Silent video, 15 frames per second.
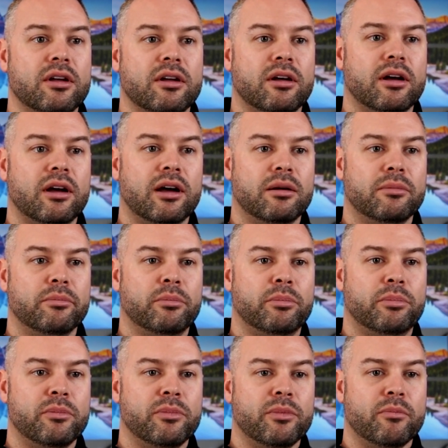
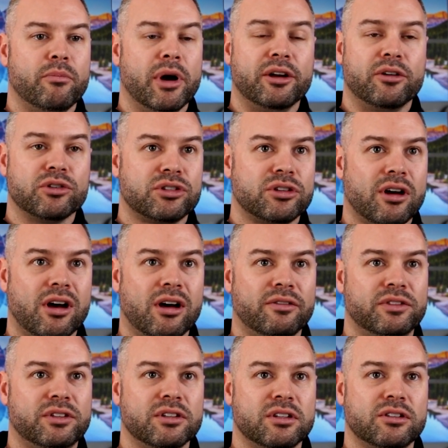
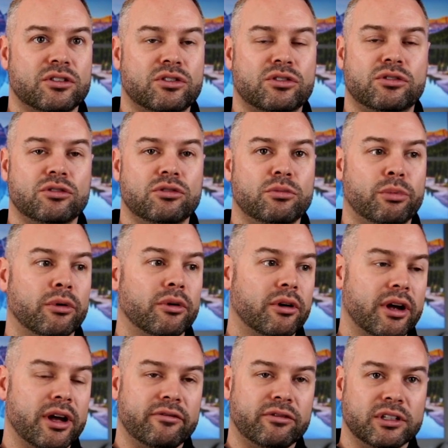Microsoft is super
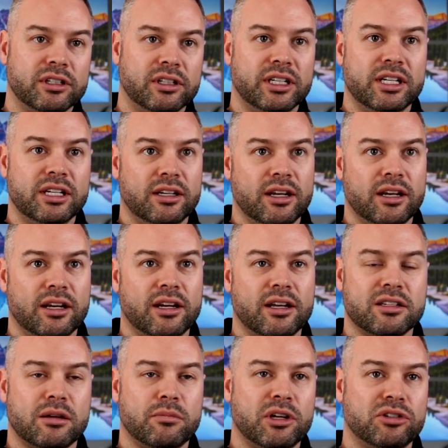heavily leaned in, as
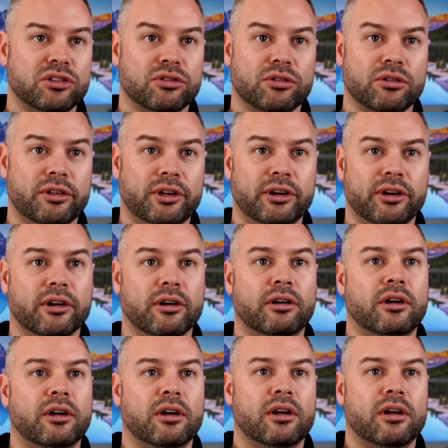I mentioned earlier,
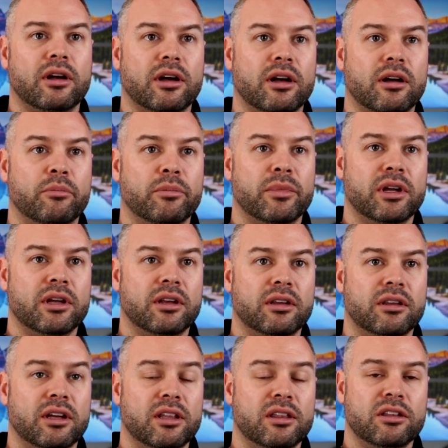
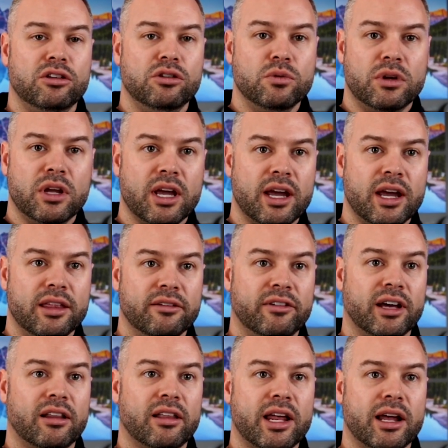in the UK. They've
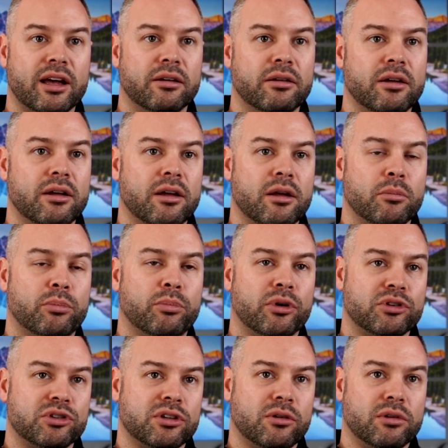got a lot of
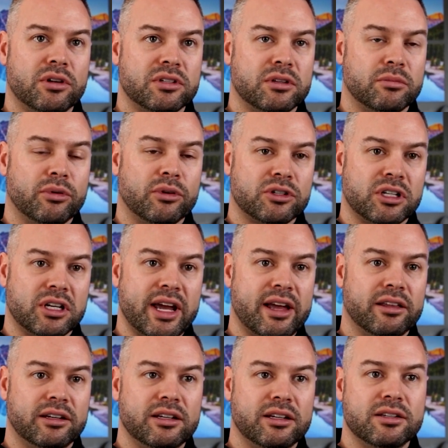personas and
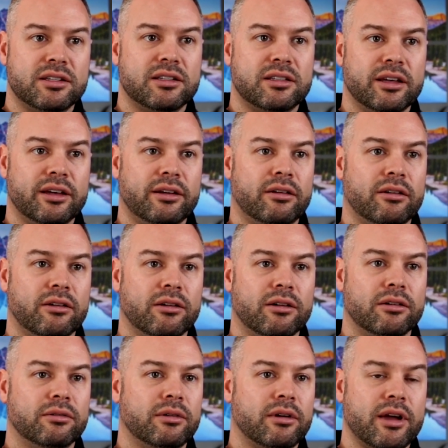personalities that
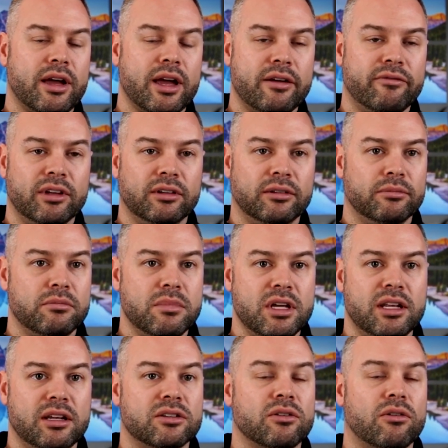are having
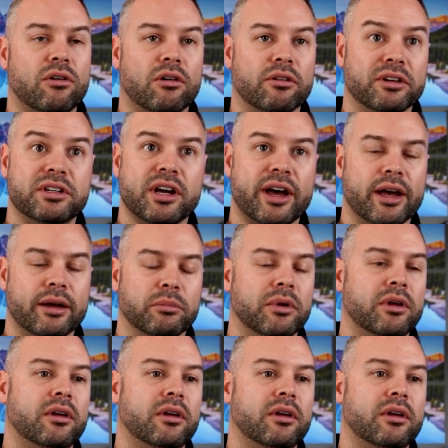meetings all the time